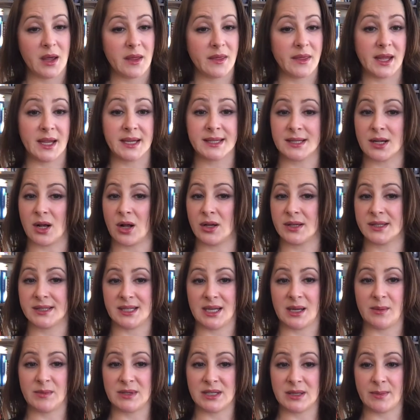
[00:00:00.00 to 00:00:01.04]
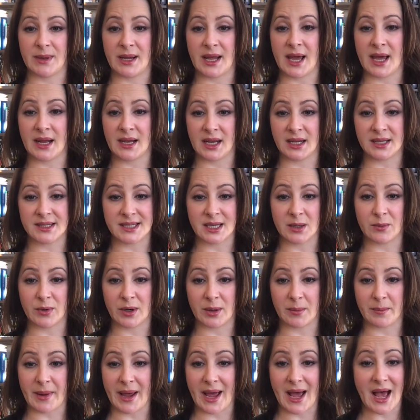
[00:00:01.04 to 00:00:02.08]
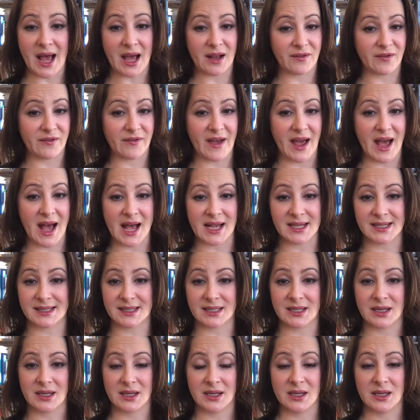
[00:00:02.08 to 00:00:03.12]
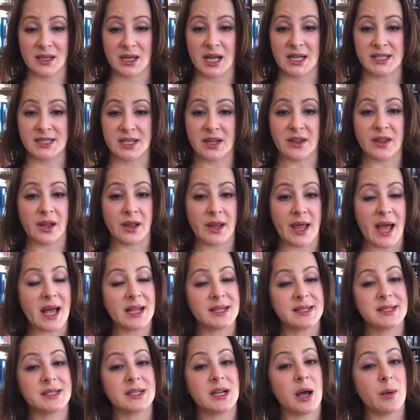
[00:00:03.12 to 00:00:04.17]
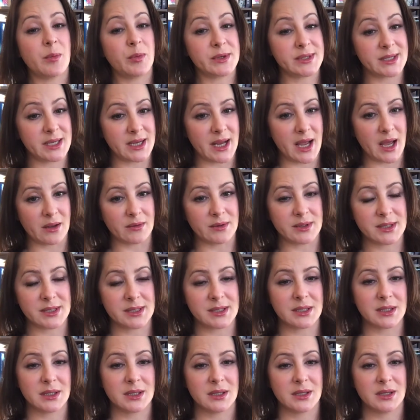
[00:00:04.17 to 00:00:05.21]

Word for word: This all seemed to be heading somewhere bad fast until the last stop was announced,